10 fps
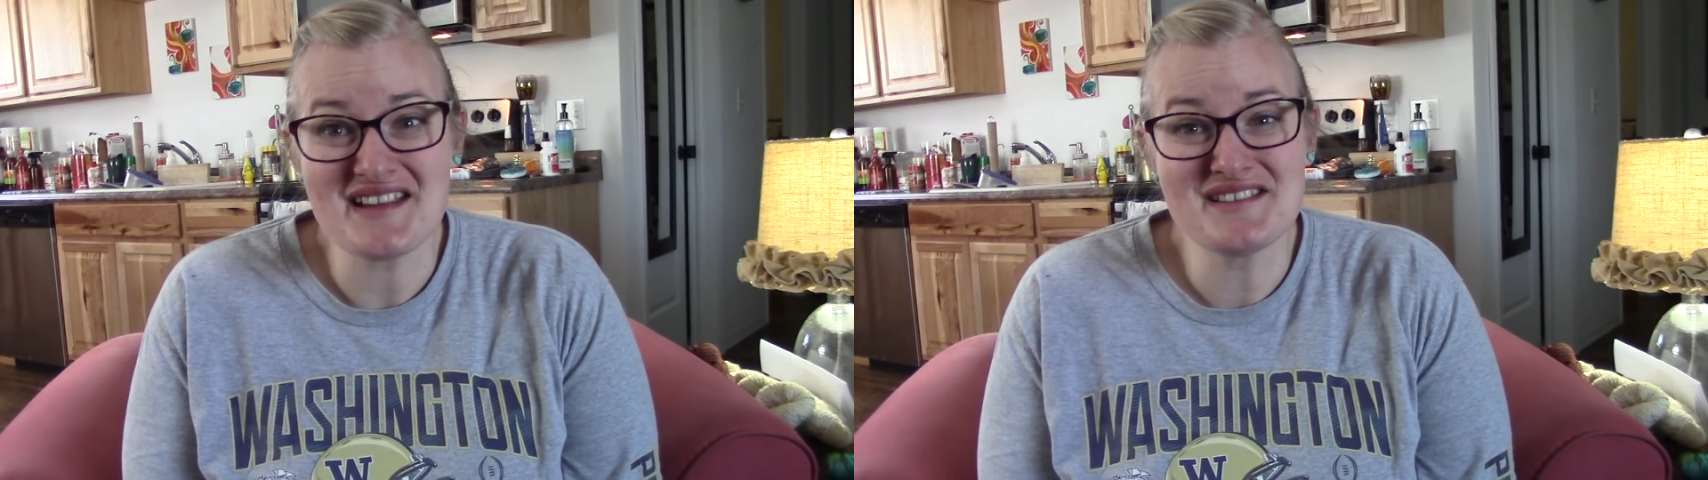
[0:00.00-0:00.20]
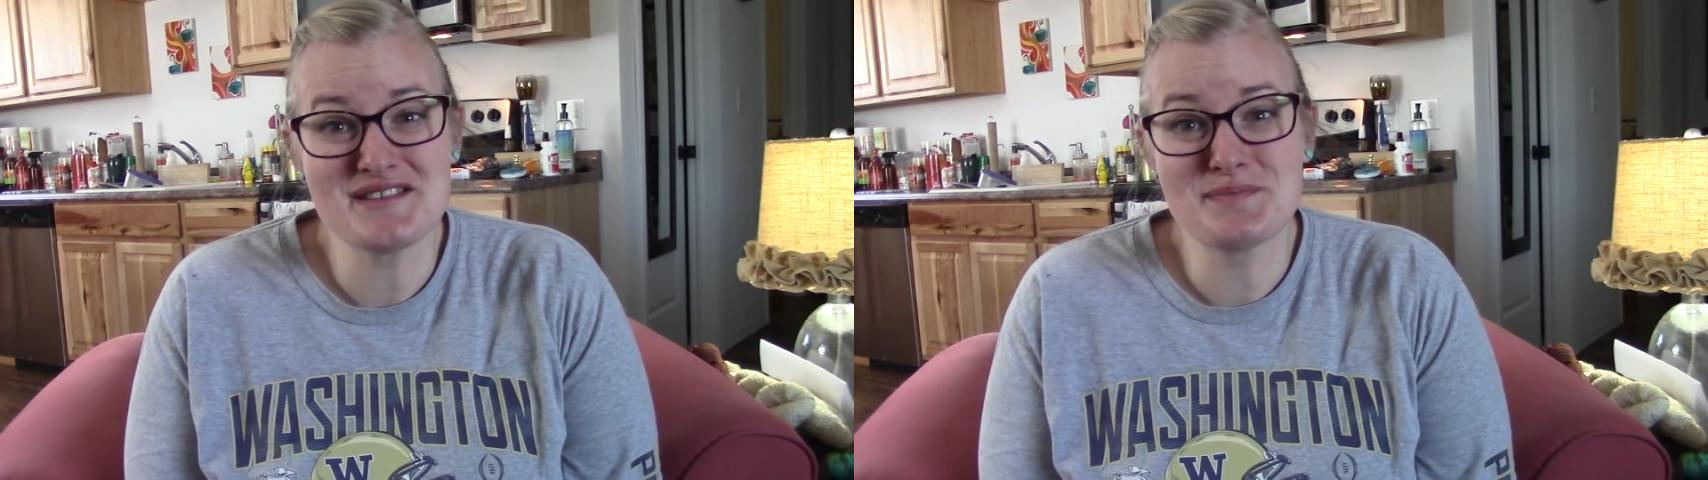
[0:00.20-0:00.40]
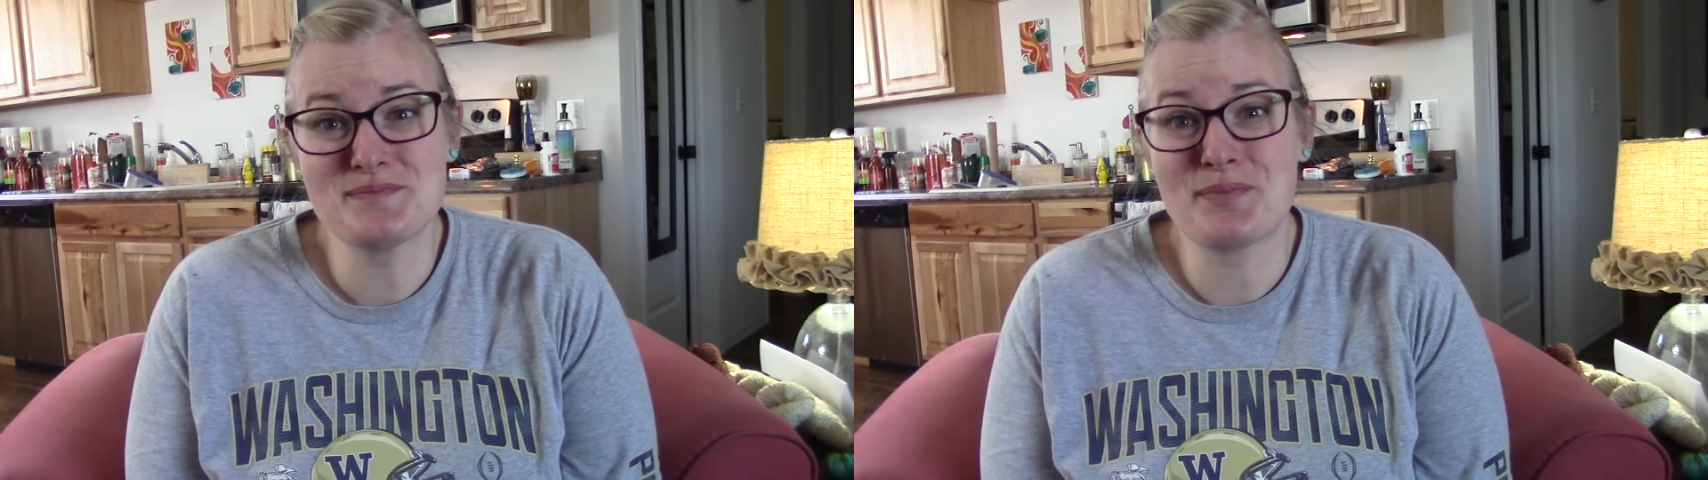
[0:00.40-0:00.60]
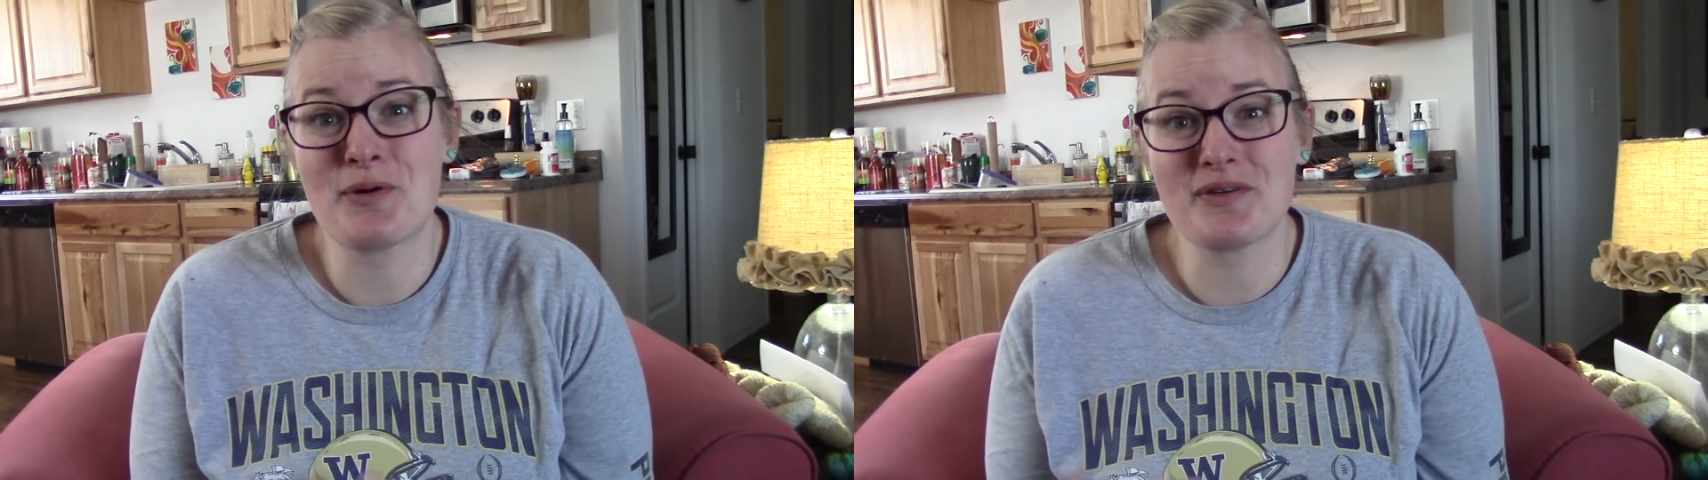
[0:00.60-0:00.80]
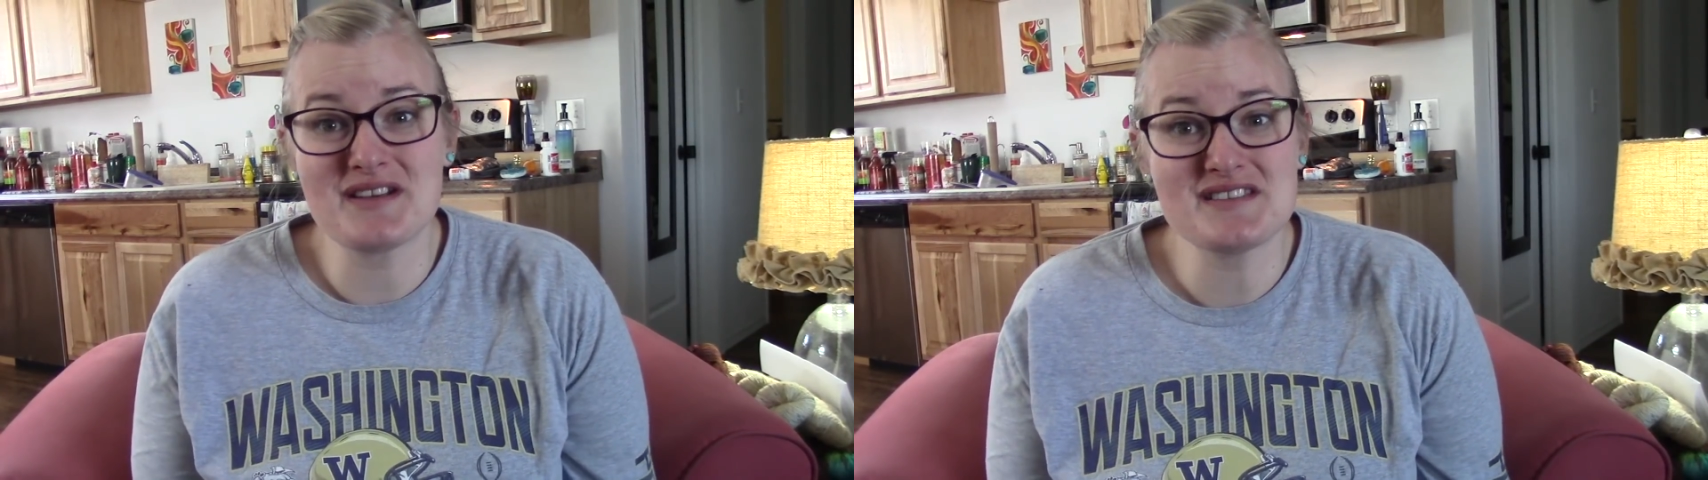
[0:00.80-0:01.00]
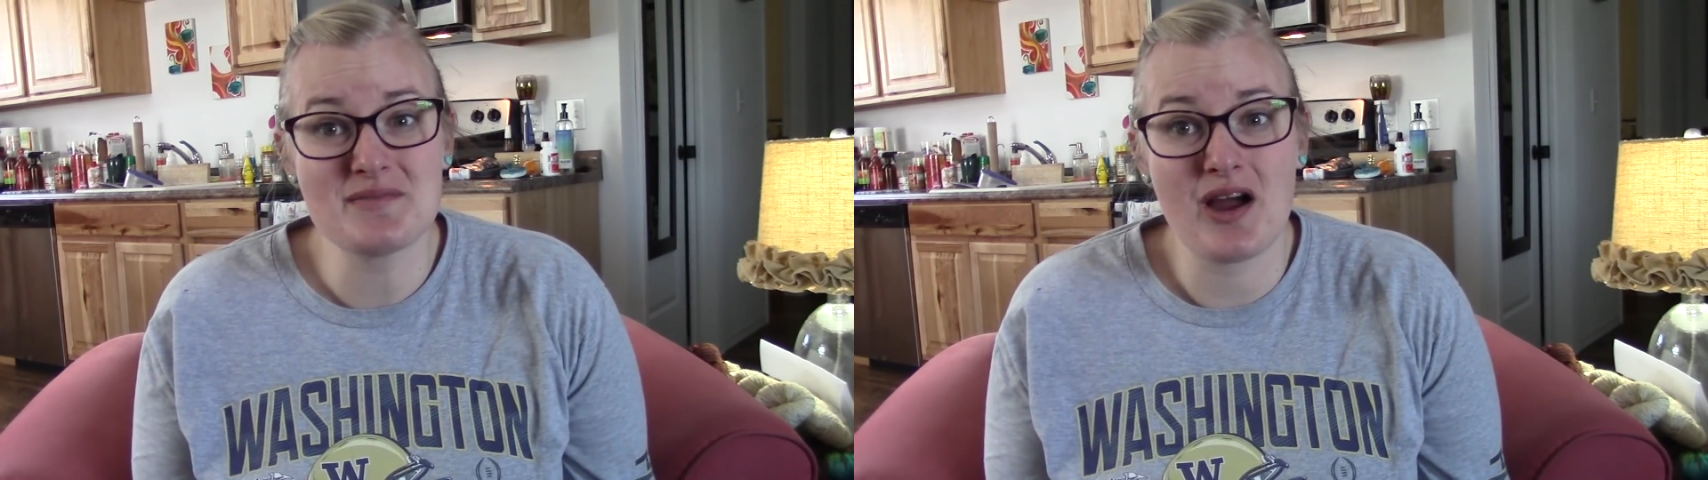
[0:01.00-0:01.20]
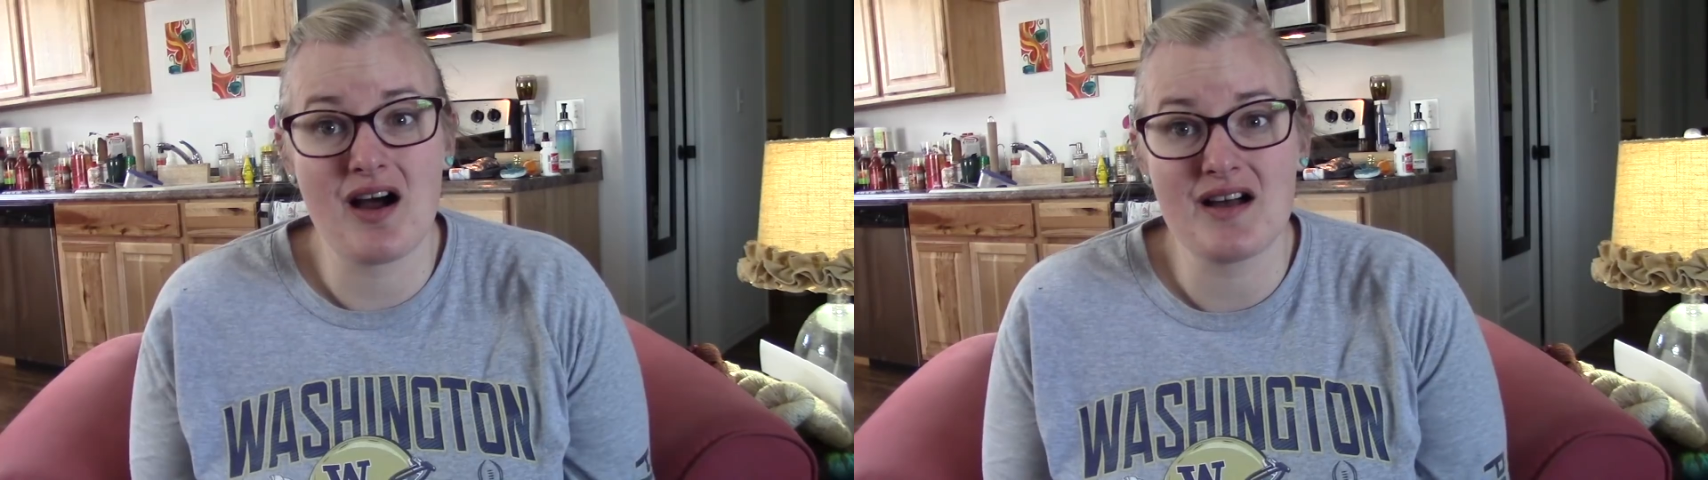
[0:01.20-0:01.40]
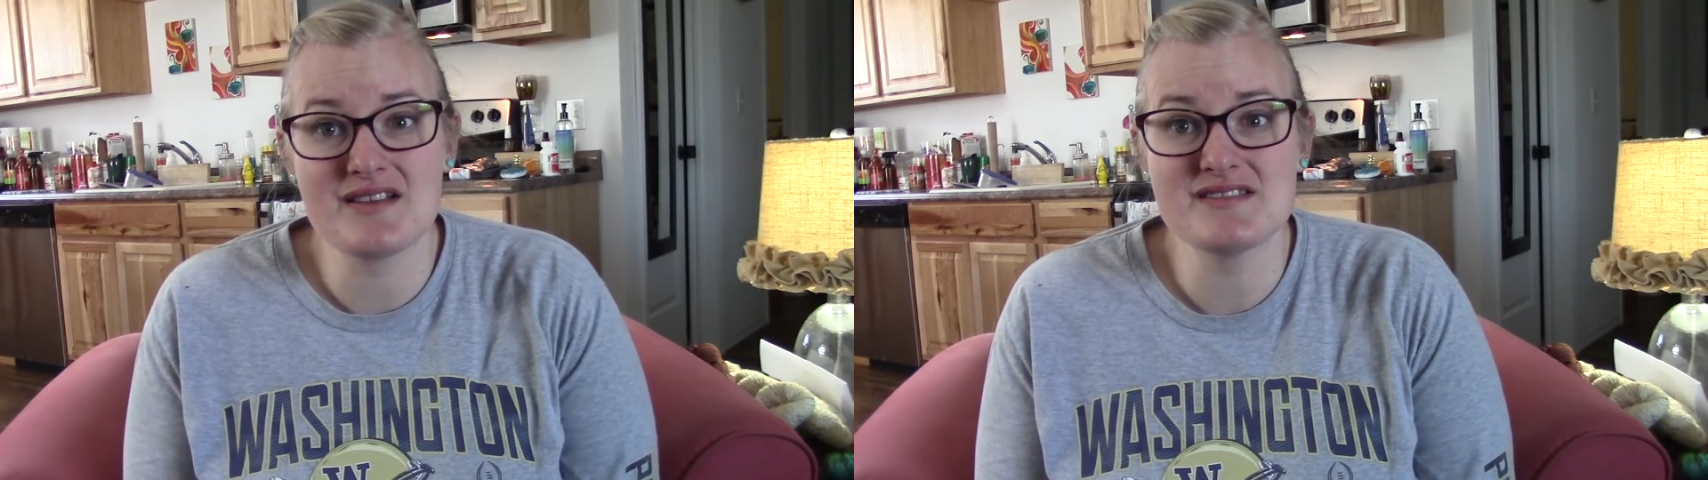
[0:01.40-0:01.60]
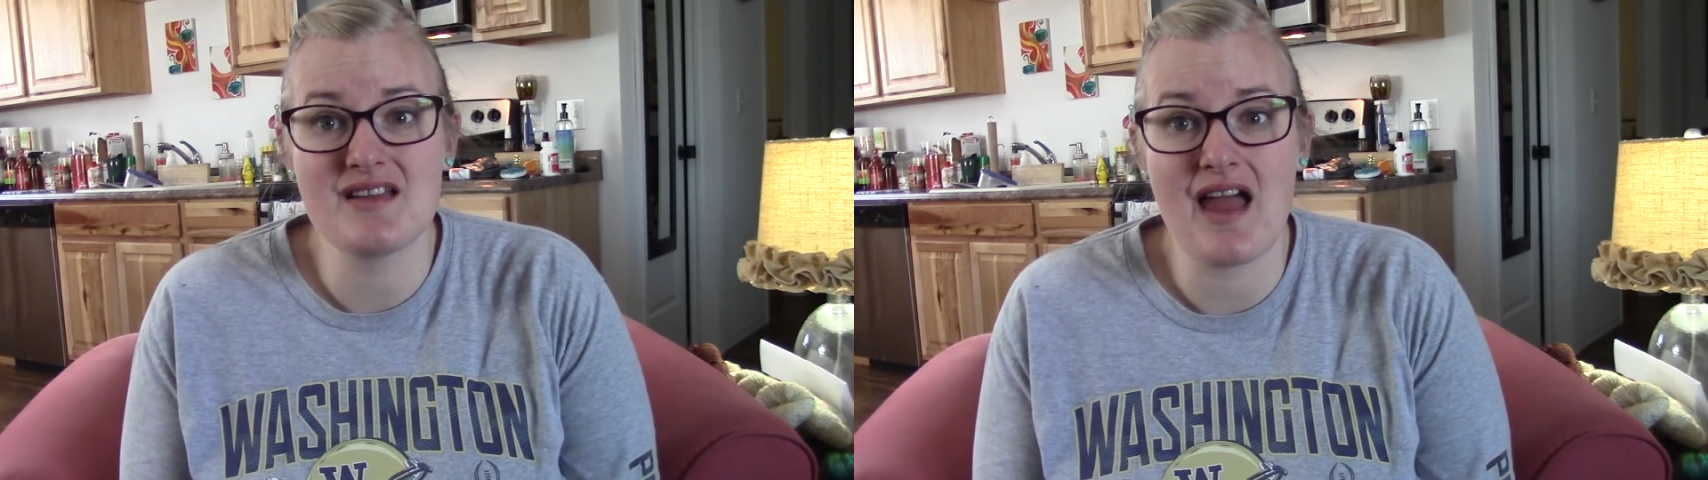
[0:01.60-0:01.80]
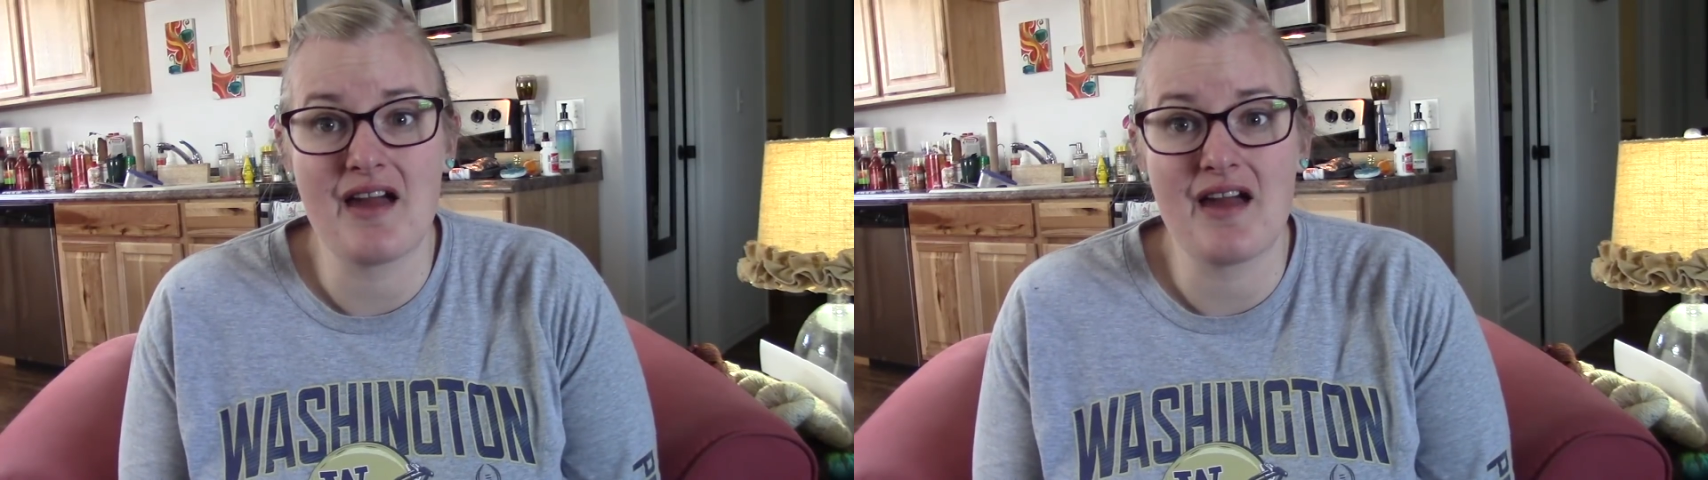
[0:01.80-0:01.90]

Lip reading: I supported some cause.